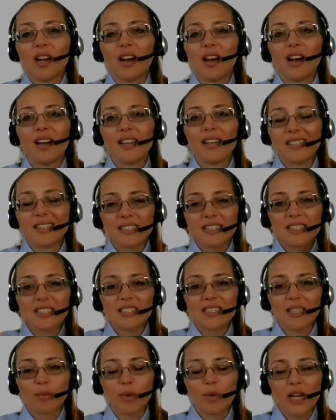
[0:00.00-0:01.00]
uh, this
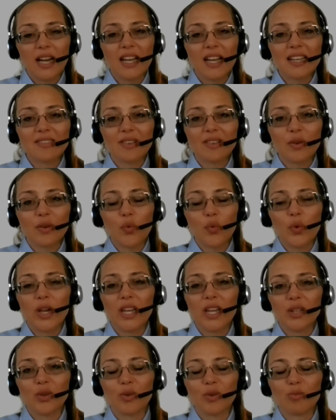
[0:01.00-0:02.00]
is some kind of a
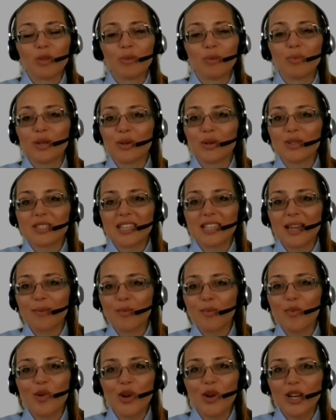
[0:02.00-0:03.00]
weight on me because
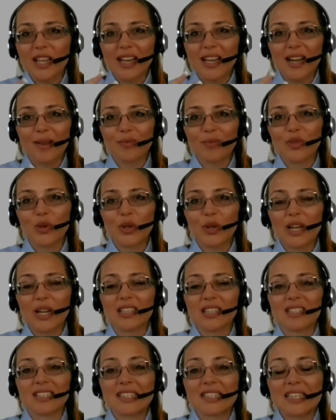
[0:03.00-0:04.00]
I'm working, I'm doing
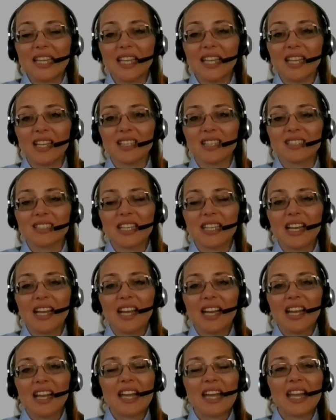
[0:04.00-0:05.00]
other things.
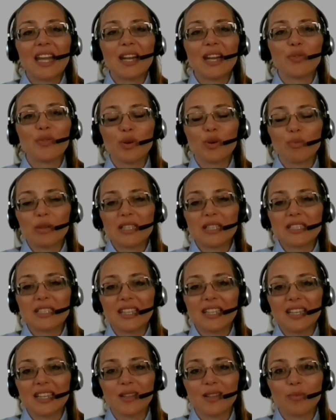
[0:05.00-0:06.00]
And for me,
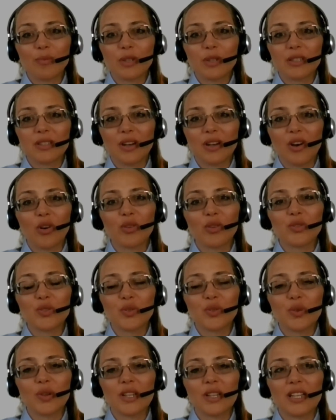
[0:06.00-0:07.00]
it's a little bit
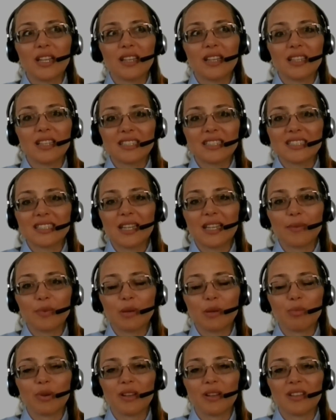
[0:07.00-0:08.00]
culturally
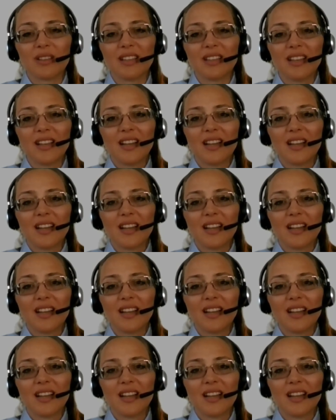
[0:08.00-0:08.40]
unacceptable